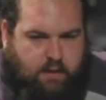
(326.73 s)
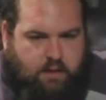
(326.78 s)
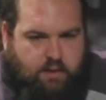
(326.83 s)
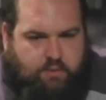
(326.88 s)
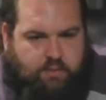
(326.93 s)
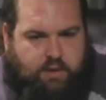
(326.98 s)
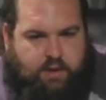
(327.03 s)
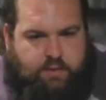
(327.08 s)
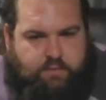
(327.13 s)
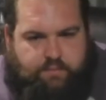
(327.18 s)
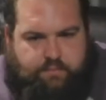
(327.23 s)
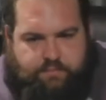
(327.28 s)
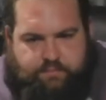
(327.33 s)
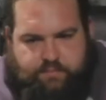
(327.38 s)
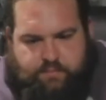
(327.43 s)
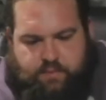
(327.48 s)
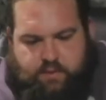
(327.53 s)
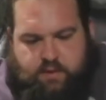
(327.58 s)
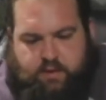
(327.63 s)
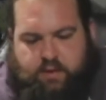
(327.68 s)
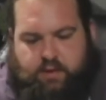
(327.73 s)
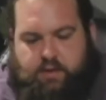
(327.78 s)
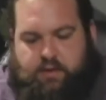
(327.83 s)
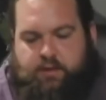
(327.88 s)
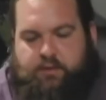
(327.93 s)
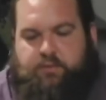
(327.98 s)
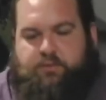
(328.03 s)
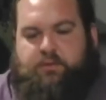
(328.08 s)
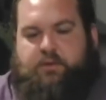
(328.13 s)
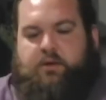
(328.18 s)
Well, there you
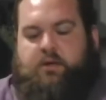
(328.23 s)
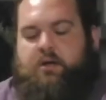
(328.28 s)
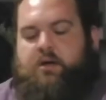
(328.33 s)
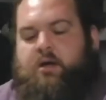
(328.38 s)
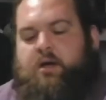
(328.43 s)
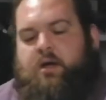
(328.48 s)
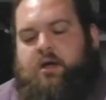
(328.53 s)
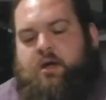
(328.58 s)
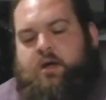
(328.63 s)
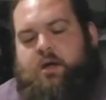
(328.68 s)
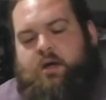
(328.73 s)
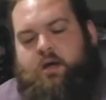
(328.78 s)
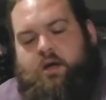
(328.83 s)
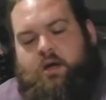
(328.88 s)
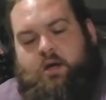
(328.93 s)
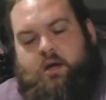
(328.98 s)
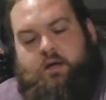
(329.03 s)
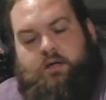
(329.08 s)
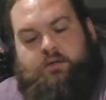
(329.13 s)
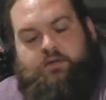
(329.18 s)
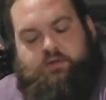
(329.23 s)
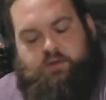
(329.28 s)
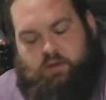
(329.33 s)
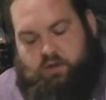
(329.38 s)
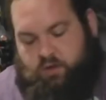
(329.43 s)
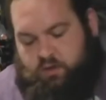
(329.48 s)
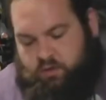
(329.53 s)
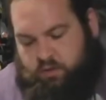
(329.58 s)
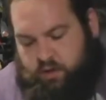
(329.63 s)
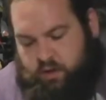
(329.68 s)
go.
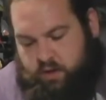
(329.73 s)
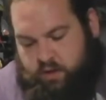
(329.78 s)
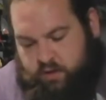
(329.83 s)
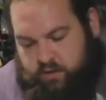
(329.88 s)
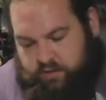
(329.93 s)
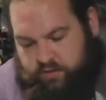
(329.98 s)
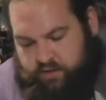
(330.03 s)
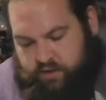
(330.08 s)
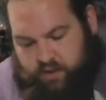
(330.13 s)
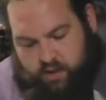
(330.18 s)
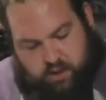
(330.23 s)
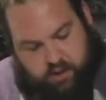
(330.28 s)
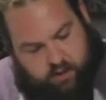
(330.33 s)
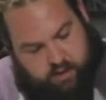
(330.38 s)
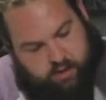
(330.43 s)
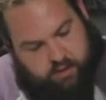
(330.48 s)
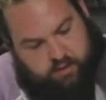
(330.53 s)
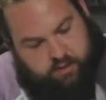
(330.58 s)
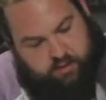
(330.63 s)
So the